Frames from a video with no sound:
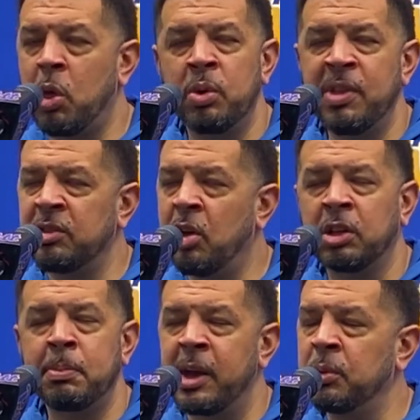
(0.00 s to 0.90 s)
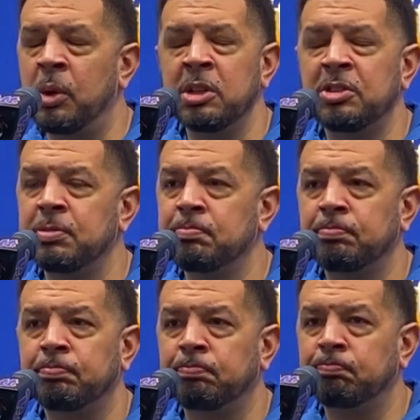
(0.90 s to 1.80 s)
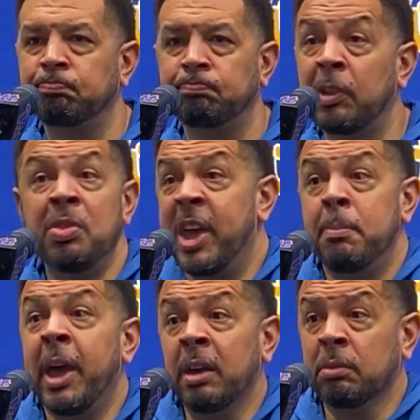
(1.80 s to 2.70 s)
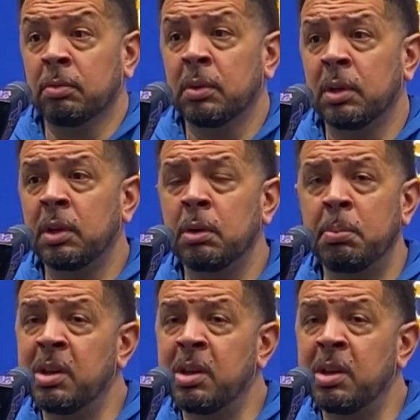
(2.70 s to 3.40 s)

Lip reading: We've not talked about it once. Mm-hmm. They may, mm-hmm.